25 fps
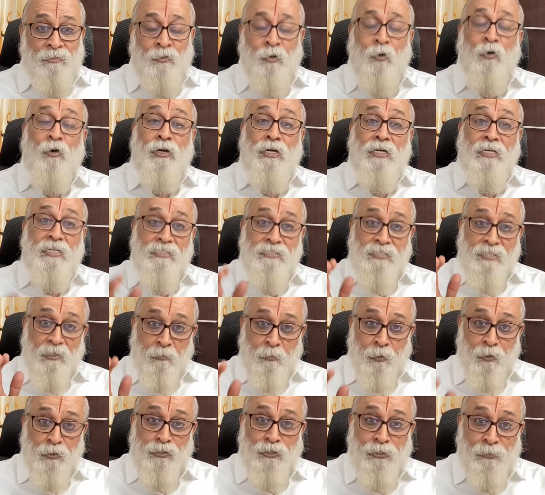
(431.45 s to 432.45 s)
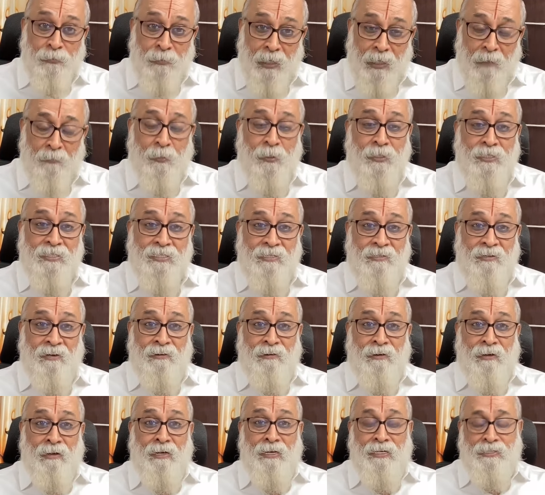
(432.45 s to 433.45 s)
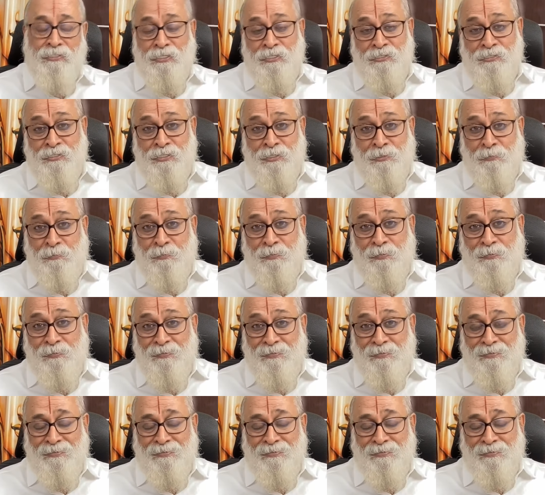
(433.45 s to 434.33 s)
Though it is supposed to be a personal relationship.